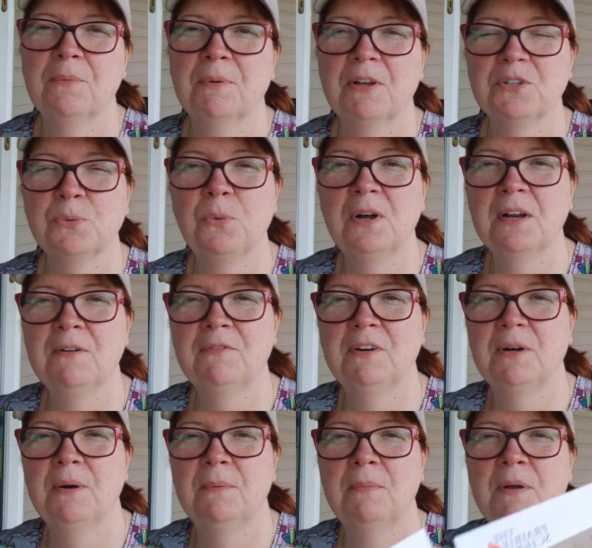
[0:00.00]
because one of
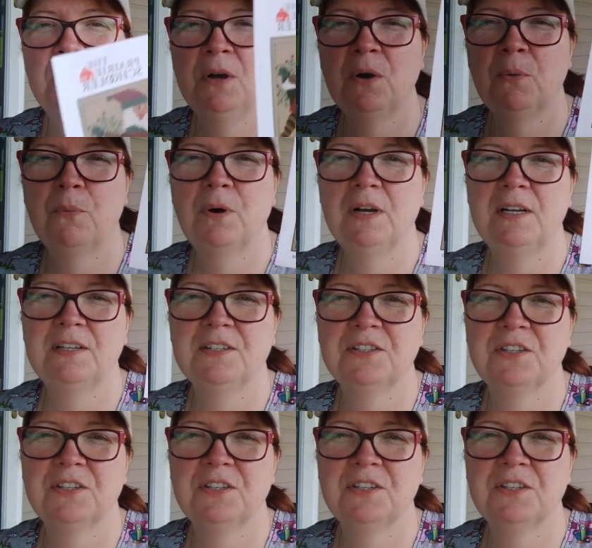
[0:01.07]
them was